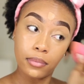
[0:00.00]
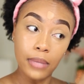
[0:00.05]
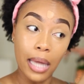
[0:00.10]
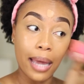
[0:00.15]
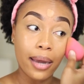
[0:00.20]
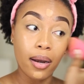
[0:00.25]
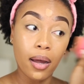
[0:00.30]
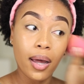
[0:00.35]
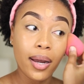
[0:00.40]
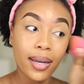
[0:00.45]

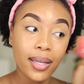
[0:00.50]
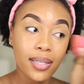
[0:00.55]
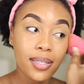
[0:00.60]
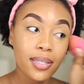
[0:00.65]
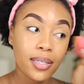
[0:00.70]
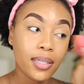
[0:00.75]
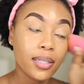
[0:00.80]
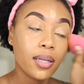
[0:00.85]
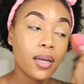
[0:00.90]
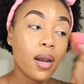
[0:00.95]
And
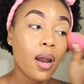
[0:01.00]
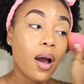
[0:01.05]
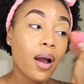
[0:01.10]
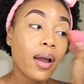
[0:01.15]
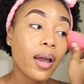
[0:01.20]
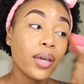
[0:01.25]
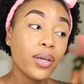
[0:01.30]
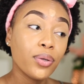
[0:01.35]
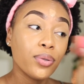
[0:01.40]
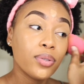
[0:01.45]
honestly, the
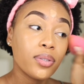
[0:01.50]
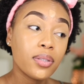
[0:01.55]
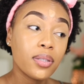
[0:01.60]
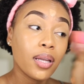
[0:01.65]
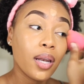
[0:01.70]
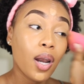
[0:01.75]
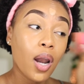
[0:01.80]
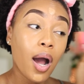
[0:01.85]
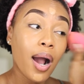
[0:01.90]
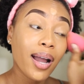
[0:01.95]

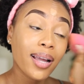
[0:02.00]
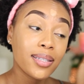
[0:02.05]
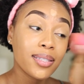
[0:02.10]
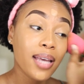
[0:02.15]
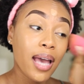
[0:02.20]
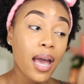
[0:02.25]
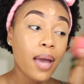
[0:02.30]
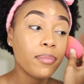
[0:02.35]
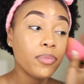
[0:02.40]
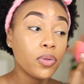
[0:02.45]
longer
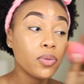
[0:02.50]
time